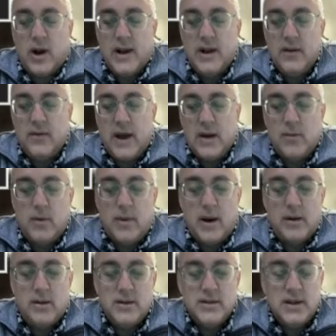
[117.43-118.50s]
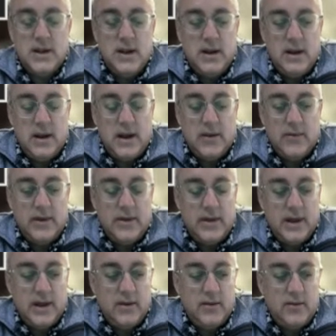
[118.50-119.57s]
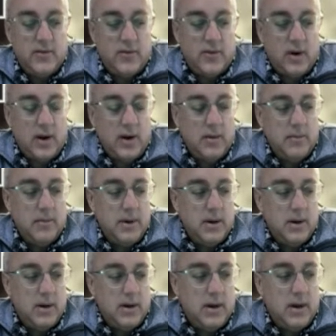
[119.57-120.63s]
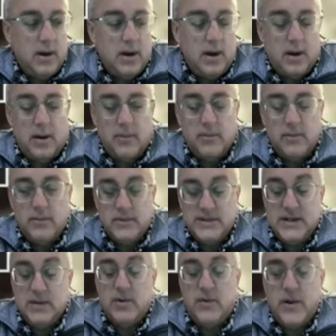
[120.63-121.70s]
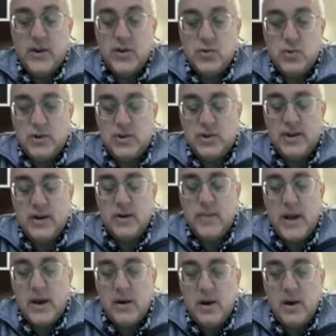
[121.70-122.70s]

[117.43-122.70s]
of animal models, everything from zebrafish, which you'll hear about,